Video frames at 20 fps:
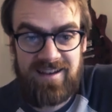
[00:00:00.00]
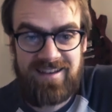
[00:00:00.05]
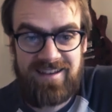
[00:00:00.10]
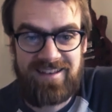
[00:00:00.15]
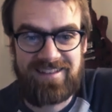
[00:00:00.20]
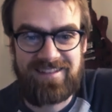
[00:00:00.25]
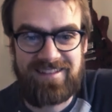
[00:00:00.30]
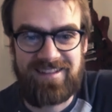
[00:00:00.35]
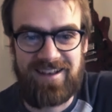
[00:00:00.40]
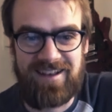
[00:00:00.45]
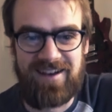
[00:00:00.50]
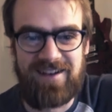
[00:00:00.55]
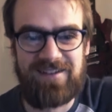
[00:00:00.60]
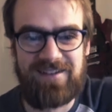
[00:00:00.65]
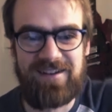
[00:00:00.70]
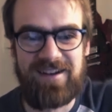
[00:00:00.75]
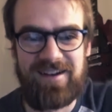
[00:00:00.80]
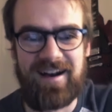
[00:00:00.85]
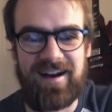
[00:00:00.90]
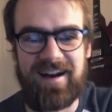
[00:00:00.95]
So
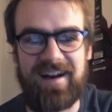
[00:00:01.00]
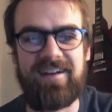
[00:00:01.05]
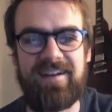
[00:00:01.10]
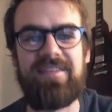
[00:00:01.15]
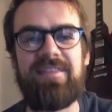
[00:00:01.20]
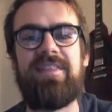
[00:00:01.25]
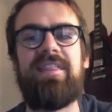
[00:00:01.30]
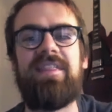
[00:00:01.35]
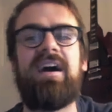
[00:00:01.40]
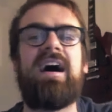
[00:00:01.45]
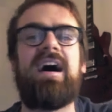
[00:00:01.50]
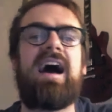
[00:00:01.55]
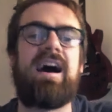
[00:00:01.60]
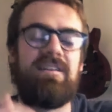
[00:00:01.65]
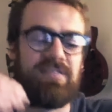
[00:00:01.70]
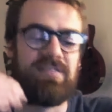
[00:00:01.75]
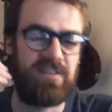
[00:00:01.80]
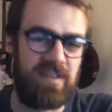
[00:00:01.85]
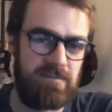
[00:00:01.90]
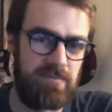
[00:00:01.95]
I have
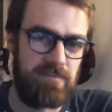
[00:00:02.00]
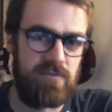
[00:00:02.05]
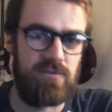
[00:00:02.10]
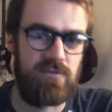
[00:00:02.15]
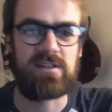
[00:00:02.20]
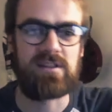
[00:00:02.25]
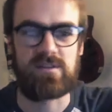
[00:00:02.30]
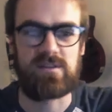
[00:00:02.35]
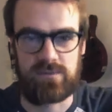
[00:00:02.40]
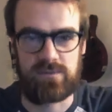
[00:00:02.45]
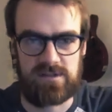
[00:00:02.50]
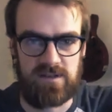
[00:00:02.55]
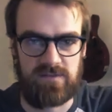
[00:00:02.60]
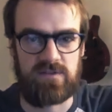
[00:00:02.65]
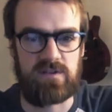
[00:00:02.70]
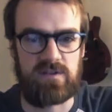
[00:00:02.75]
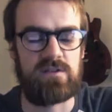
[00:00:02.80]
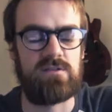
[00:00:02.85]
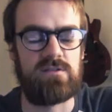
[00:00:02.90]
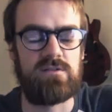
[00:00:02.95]
to then be really
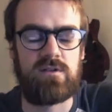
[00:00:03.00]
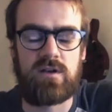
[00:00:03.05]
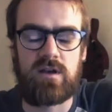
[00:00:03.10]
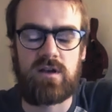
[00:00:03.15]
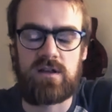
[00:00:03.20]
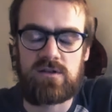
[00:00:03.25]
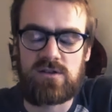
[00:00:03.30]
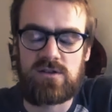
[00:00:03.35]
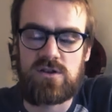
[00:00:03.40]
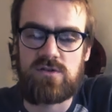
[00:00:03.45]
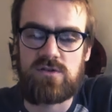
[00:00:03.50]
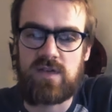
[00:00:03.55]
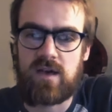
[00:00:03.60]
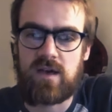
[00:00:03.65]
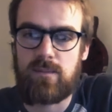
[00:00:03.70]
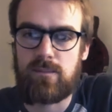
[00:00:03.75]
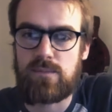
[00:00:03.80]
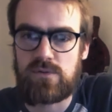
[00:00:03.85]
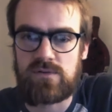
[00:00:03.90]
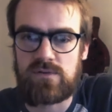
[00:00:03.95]
specific and cue that
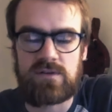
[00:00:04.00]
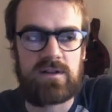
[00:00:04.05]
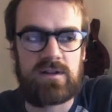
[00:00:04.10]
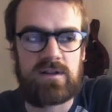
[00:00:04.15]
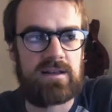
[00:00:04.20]
musically.